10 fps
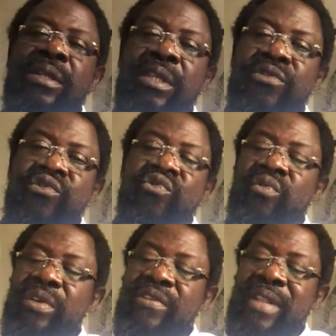These two
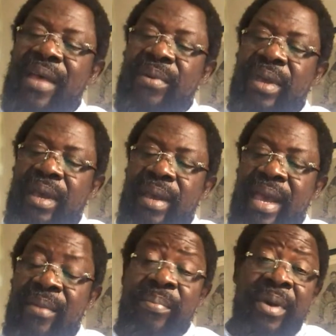Islamic
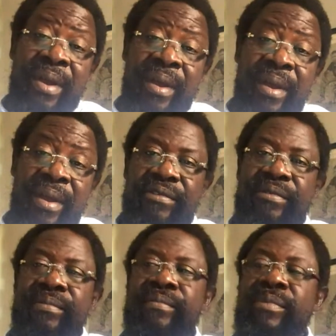
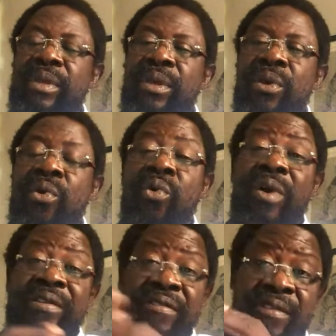empires
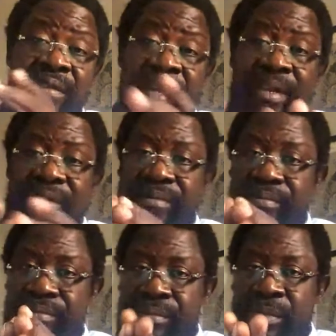coexisted
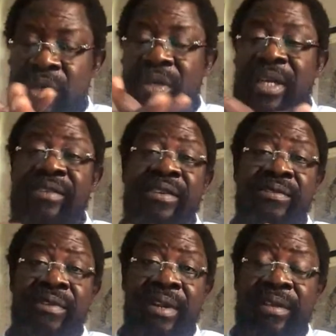not
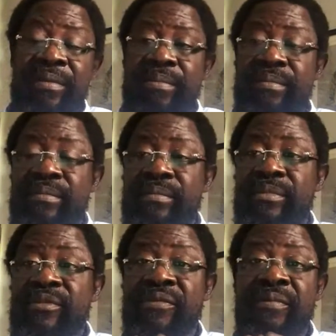necessarily
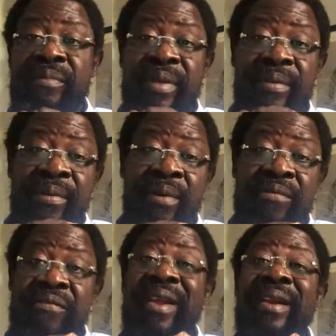on
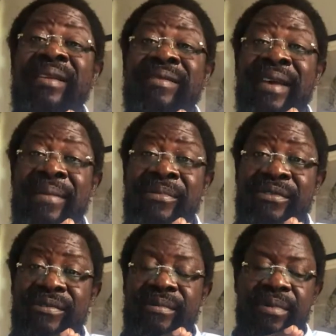friendly
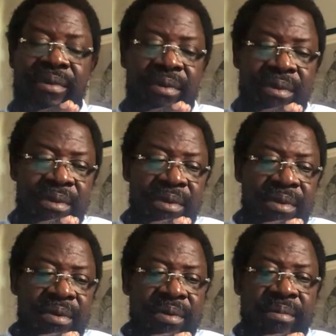terms,
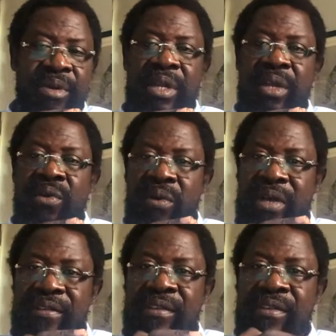but they
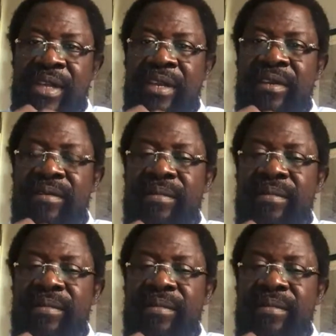coexisted